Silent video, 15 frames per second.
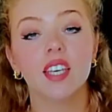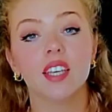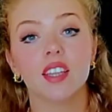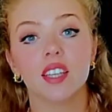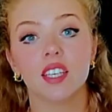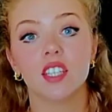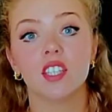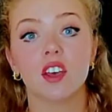it
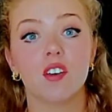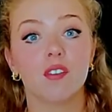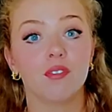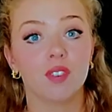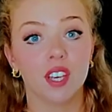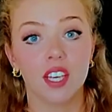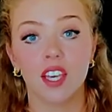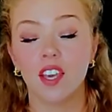is a
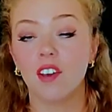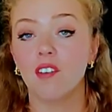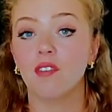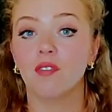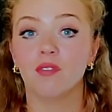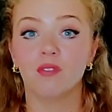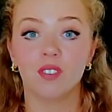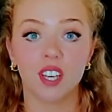very,
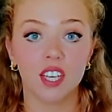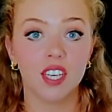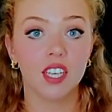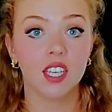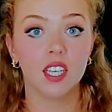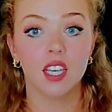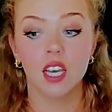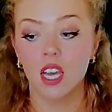
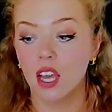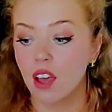very